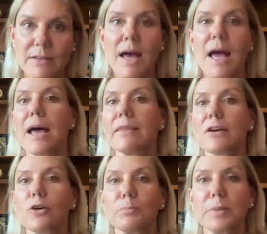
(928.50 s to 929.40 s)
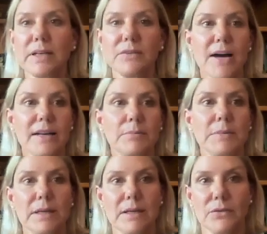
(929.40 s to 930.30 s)
and the complete
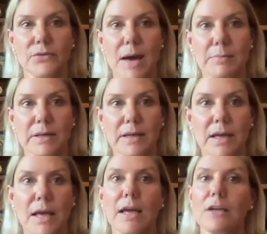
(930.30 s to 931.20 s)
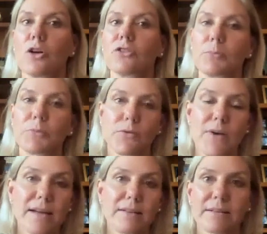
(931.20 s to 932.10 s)
vitamin E family. It also
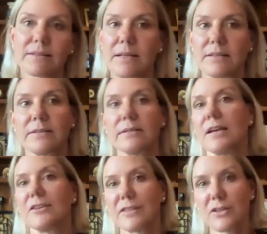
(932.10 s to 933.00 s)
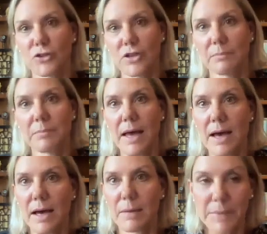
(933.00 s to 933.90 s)
provides essential
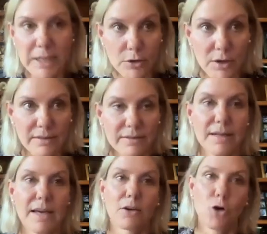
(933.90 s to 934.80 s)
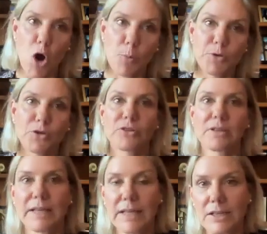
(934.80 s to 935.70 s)
minerals like copper,
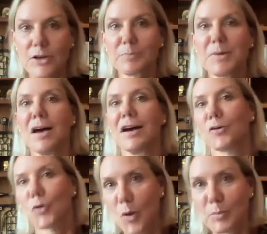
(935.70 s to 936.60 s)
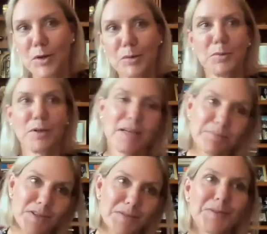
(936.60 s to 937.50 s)
selenium, chromium,
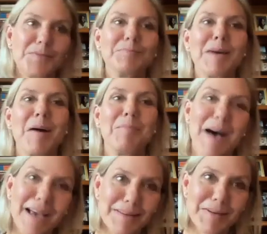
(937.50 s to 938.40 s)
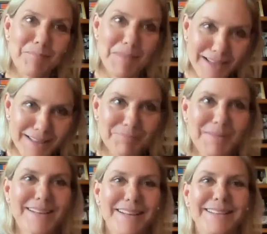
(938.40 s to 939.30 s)
molybdenum,
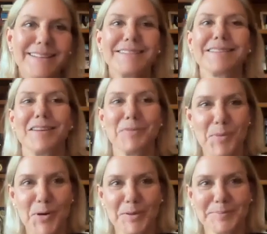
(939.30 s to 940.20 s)
manganese, and more.